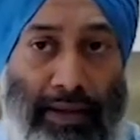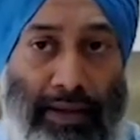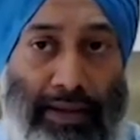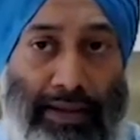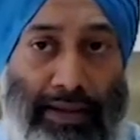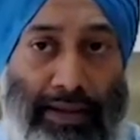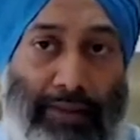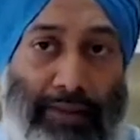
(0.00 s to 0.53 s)

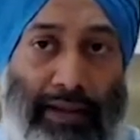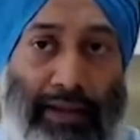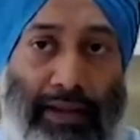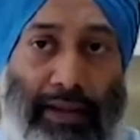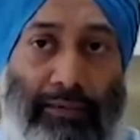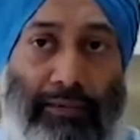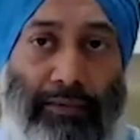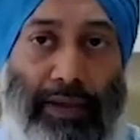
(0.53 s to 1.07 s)
is something
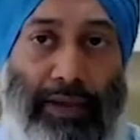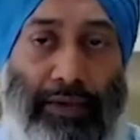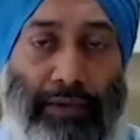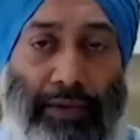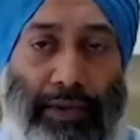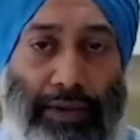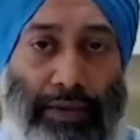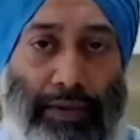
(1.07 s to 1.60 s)
that we
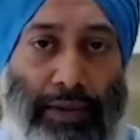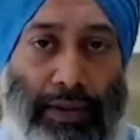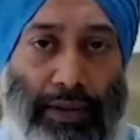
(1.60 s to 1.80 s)
wish to